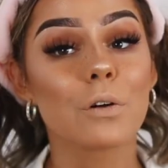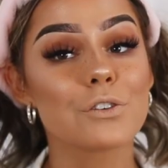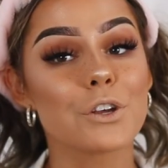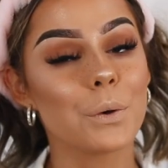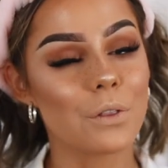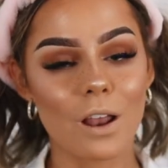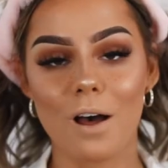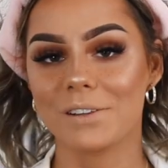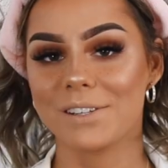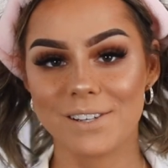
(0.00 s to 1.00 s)
are on to the
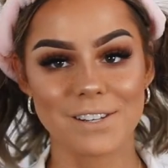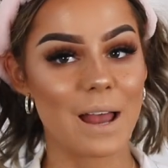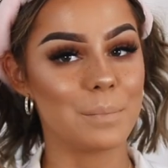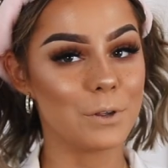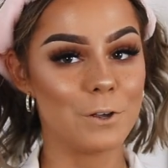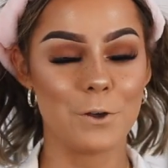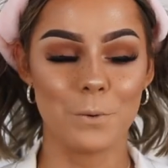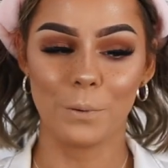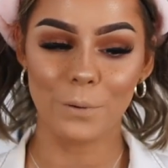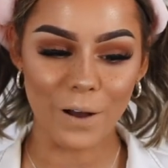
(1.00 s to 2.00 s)
last step,
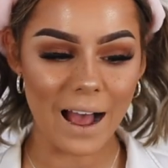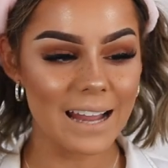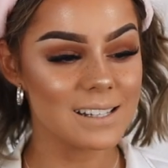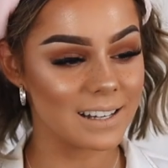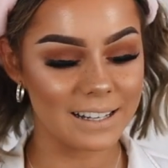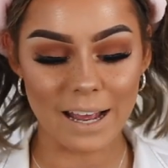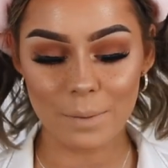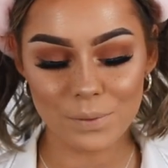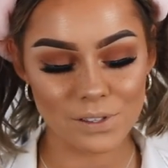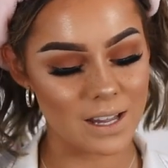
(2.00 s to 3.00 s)
you guys.
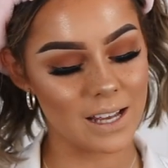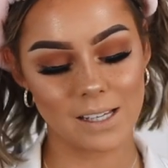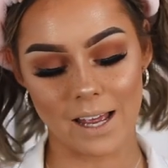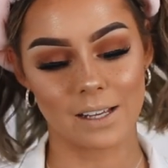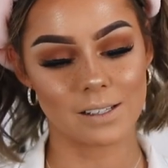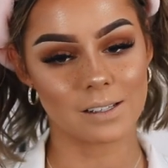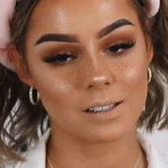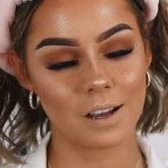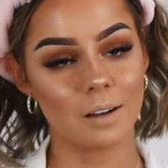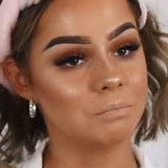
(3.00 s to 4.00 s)
Lips, this
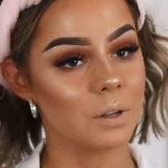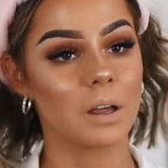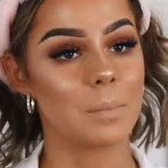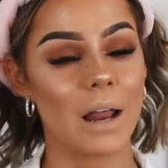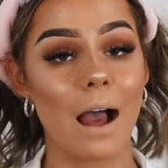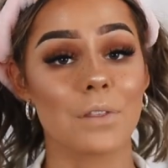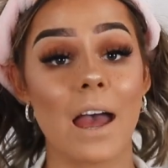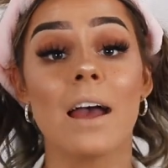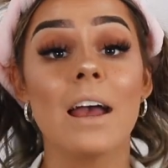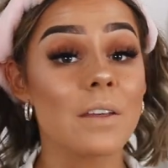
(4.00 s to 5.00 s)
is, I'm gonna put it out
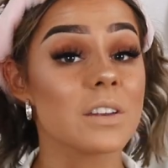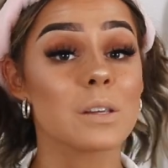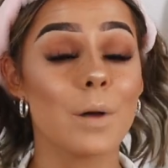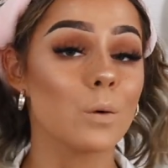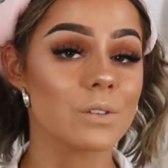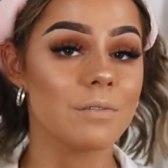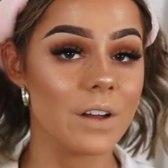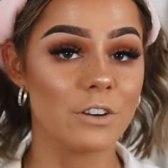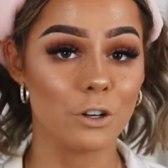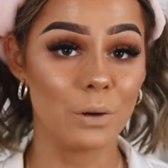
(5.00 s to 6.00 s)
there, this is my all-time
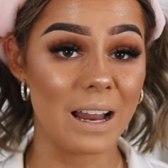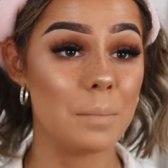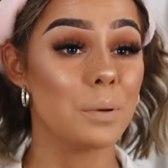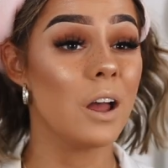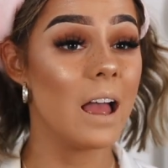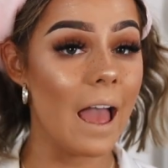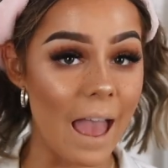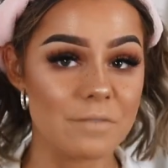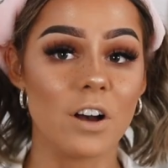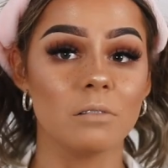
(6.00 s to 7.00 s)
favorite nude lip
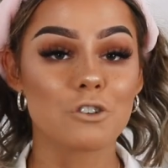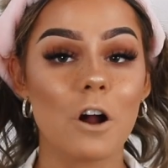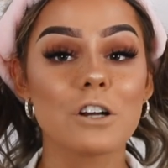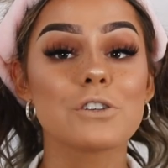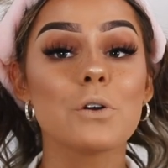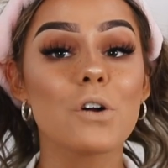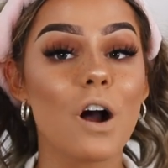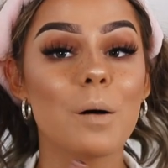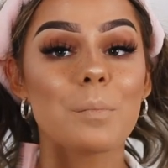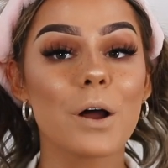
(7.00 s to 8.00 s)
ever. Drugstore
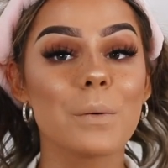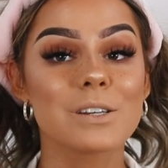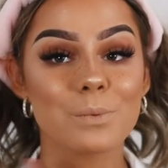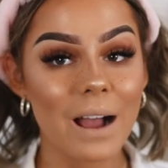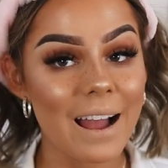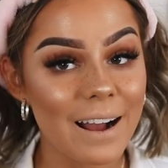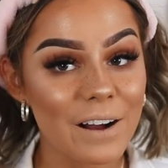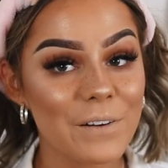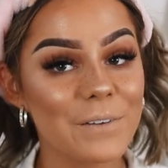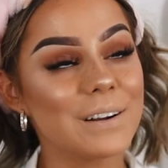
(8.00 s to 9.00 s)
combo as
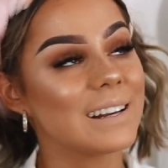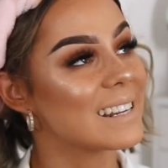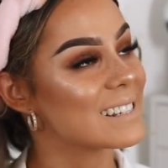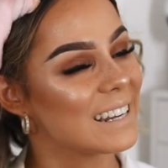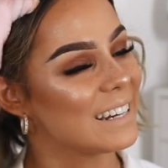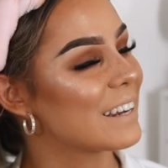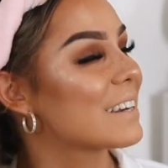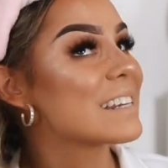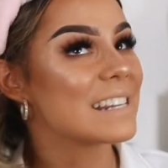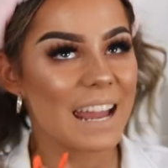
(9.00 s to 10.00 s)
well. Listen, you
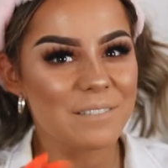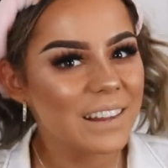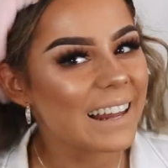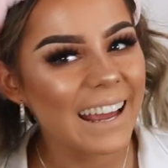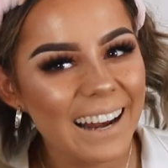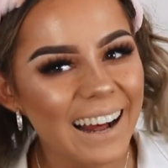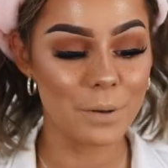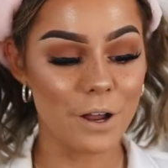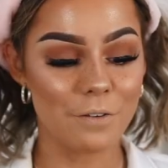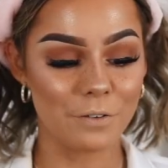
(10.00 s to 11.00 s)
can just thank me later.
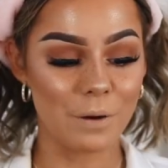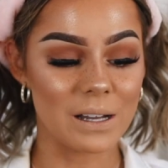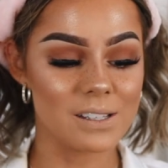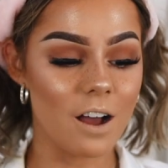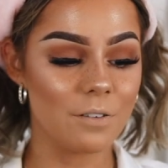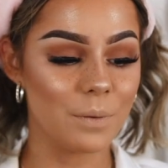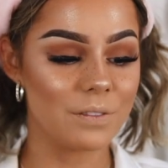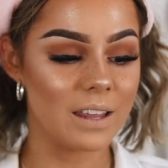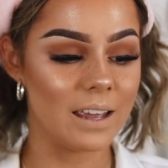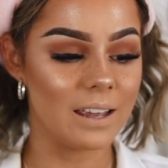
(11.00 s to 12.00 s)
But no, for real, I start off
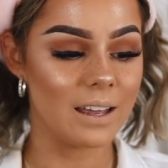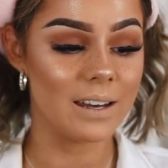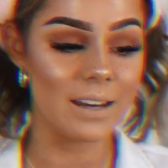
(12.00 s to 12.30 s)
with the